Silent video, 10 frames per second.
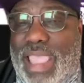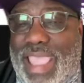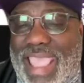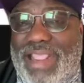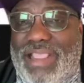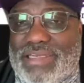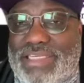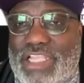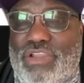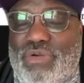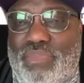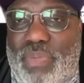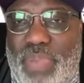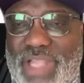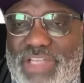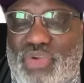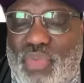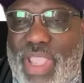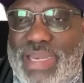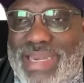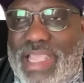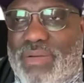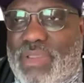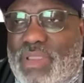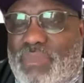and continue perpetuating in,